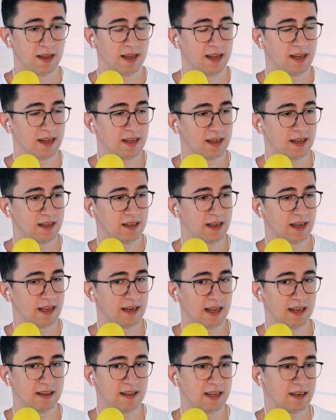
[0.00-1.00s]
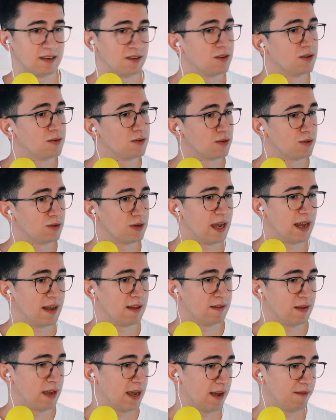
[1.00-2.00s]
And then, you know, you could
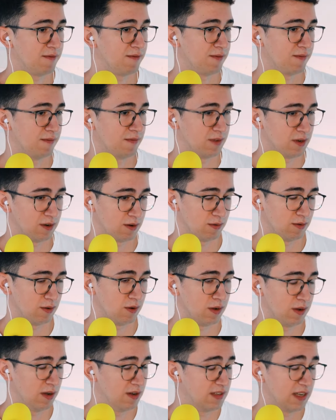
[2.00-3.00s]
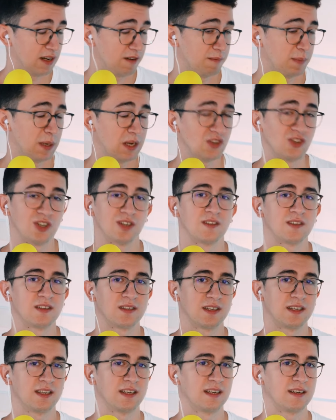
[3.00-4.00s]
have, you know, a set of
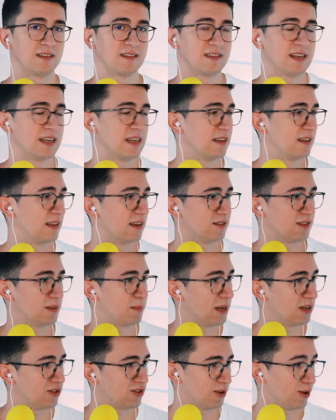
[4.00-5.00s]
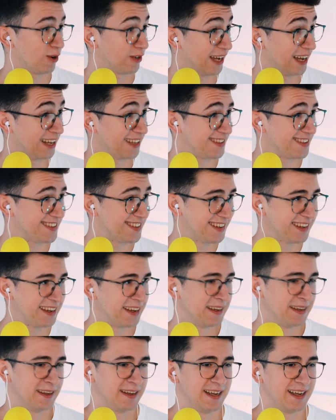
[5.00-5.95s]
patients and then say there's a patient called Hans.